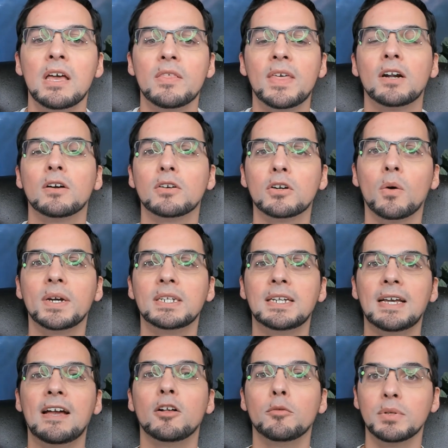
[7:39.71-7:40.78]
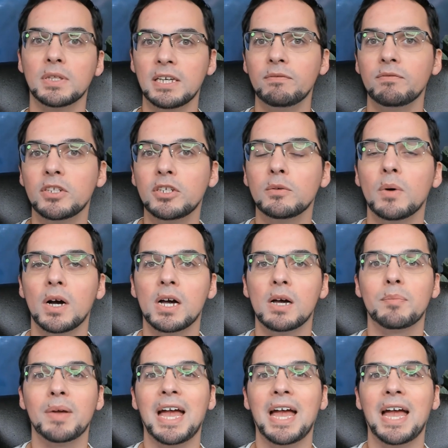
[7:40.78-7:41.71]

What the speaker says: that are going to help lift you up